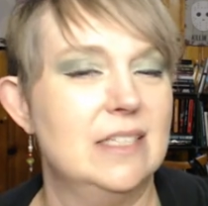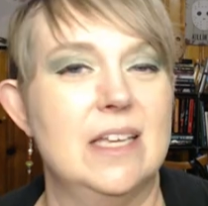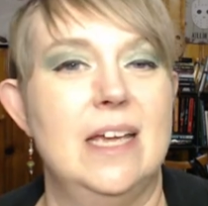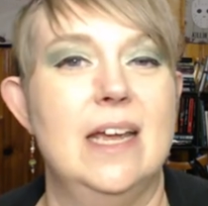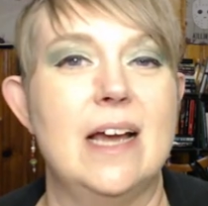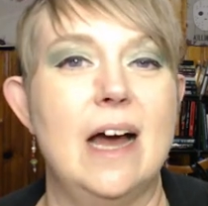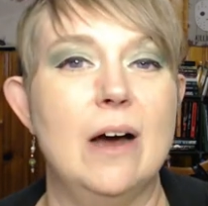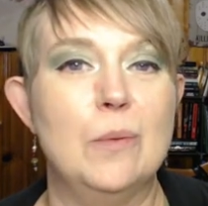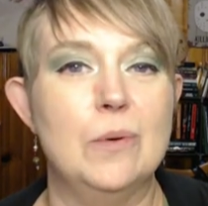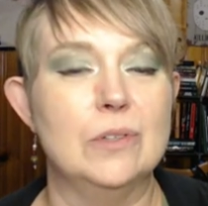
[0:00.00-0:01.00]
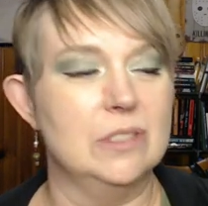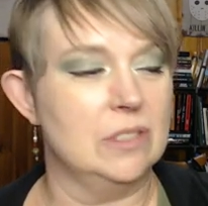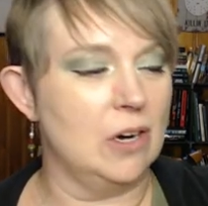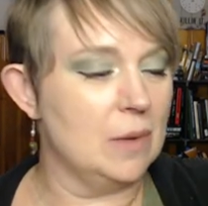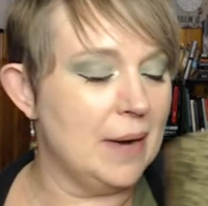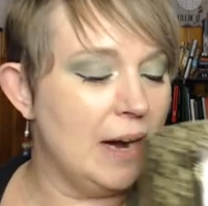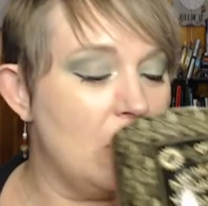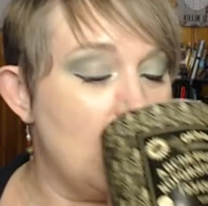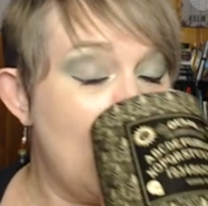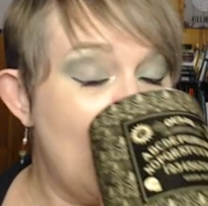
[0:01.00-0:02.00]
thing I want to talk about